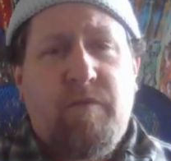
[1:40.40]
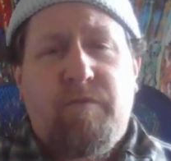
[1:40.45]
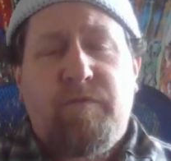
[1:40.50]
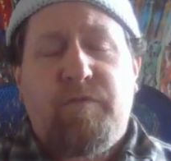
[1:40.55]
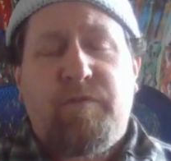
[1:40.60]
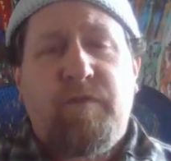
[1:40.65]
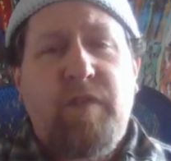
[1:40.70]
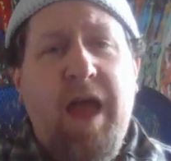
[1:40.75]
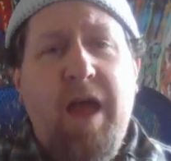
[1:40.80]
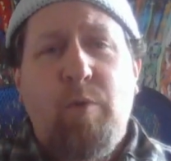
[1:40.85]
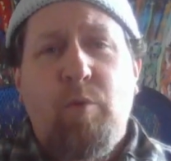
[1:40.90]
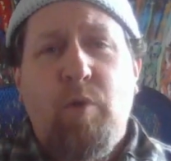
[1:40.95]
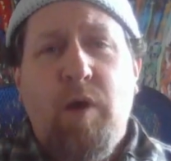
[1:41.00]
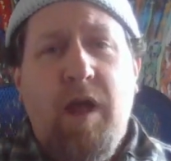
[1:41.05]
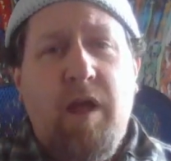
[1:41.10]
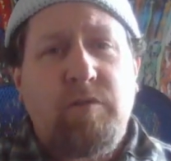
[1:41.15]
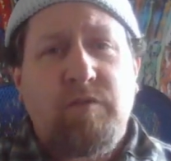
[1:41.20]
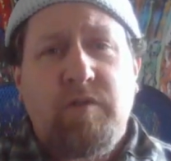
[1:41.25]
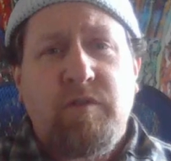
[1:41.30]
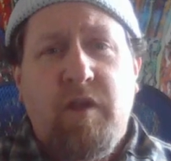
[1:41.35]
Flat
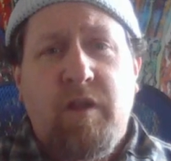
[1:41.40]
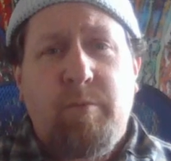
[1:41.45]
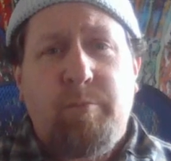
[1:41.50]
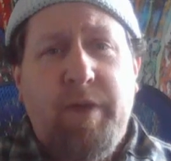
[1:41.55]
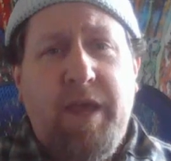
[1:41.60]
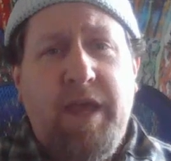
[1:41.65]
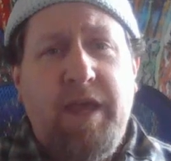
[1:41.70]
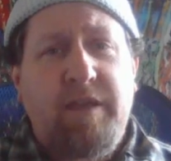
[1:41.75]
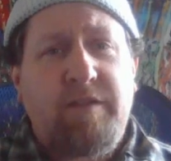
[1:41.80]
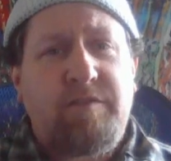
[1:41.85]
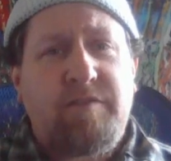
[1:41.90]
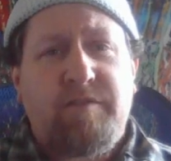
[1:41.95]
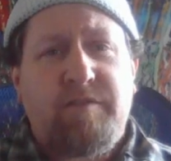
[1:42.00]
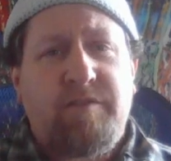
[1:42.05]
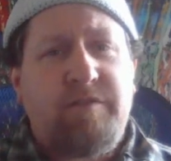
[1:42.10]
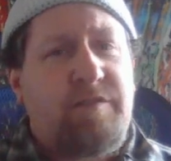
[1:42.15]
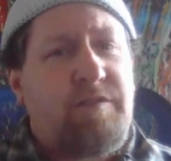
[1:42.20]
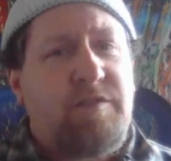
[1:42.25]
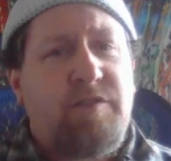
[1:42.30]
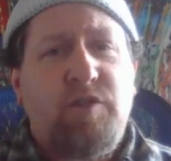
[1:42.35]
wounds on a
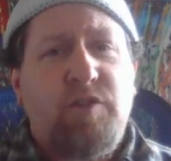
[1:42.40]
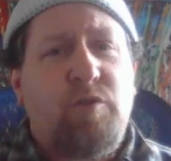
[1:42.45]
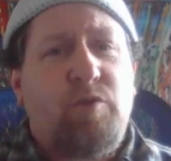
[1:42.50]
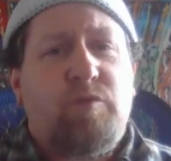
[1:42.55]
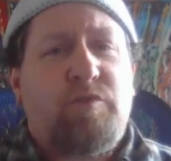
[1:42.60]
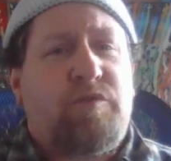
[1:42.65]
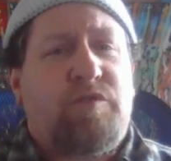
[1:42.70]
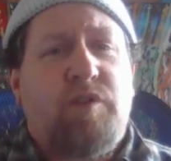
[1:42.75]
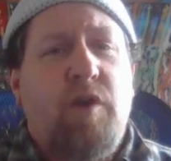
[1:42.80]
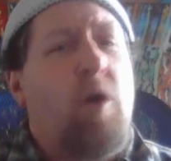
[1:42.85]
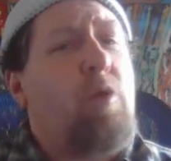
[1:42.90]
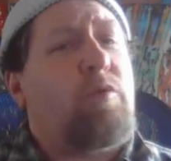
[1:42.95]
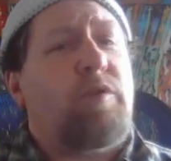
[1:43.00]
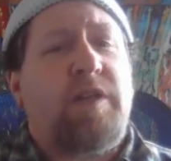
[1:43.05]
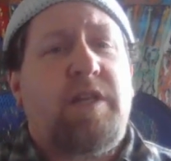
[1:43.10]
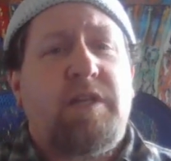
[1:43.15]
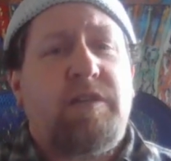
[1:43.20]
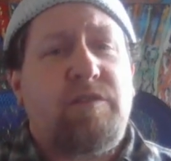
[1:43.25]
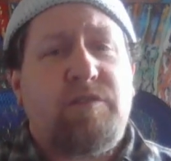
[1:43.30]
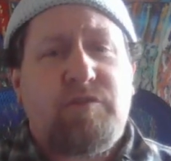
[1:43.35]
bass, you don't
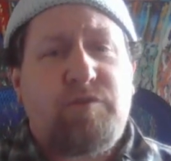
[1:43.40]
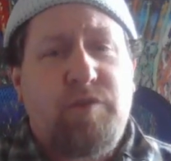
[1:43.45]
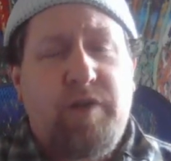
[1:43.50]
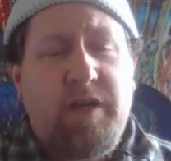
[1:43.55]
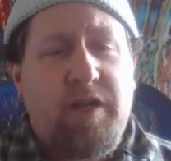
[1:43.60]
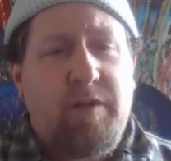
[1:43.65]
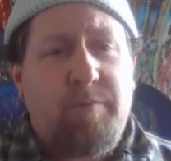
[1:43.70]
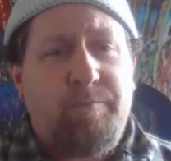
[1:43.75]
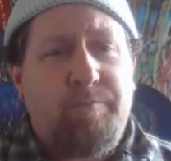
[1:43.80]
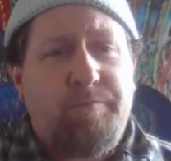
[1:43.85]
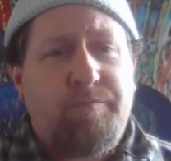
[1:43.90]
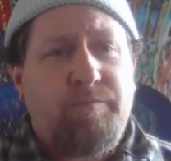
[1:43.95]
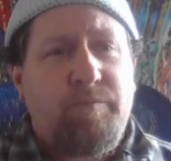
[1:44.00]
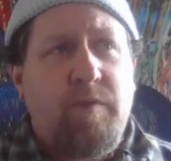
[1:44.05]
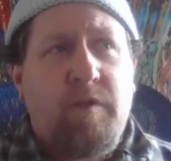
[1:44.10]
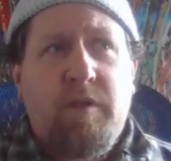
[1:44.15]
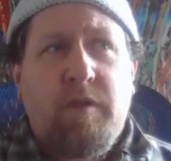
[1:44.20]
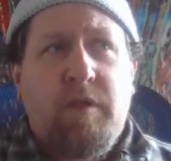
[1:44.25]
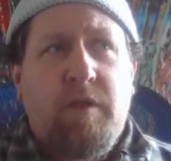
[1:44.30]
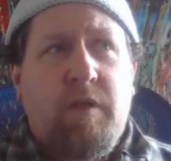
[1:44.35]
need to string them.
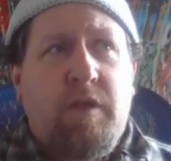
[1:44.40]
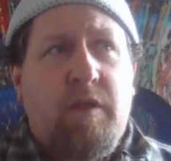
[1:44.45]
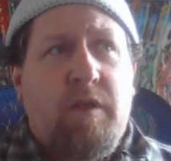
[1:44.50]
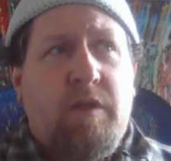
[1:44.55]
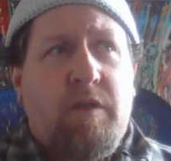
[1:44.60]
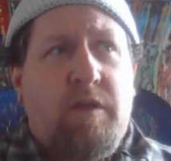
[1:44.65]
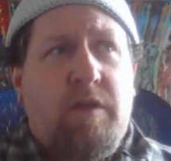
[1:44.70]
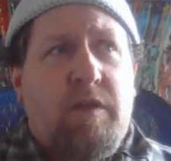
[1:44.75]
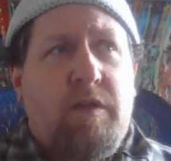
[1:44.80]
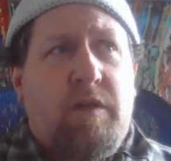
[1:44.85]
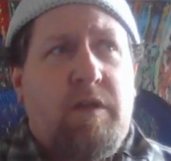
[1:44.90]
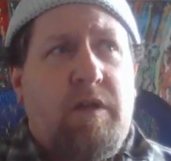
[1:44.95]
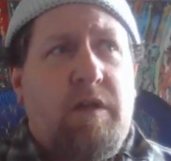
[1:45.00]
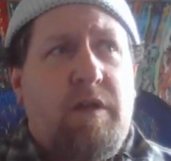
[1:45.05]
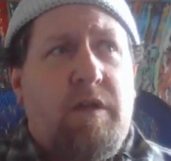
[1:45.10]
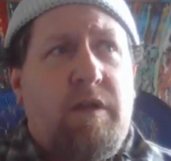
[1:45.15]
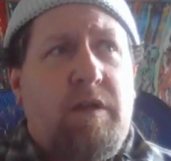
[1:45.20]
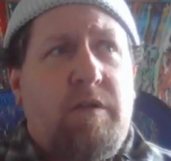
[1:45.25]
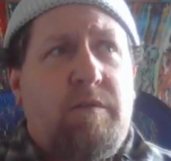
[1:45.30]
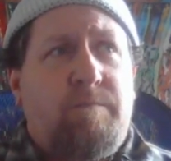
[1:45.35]

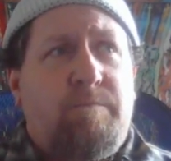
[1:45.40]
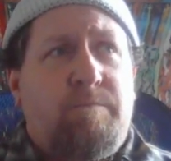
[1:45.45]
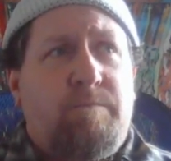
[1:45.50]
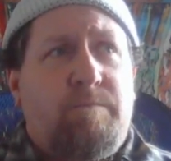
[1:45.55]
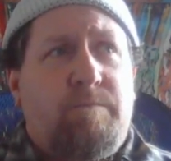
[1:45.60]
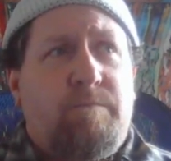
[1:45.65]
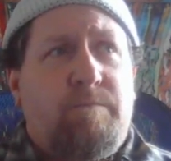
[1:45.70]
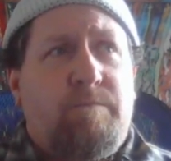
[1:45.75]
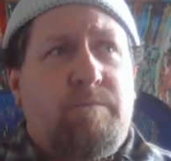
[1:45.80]
Um,